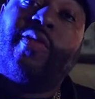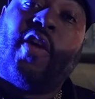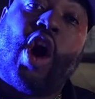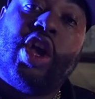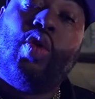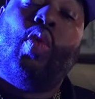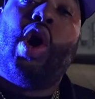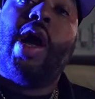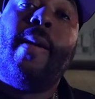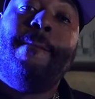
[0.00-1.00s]
Volume
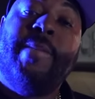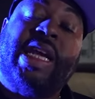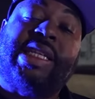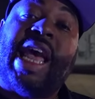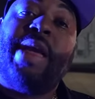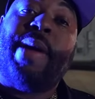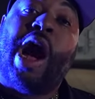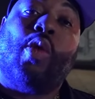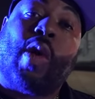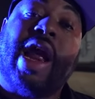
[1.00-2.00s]
1, mixtape
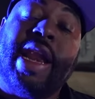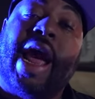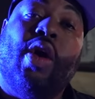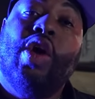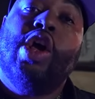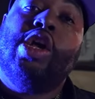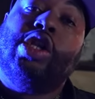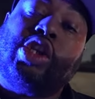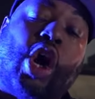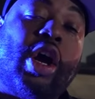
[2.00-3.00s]
out right now.
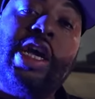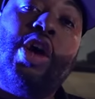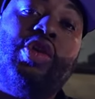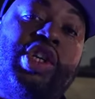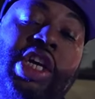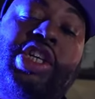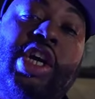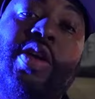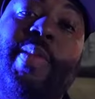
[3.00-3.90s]
Talking your shit, Sugar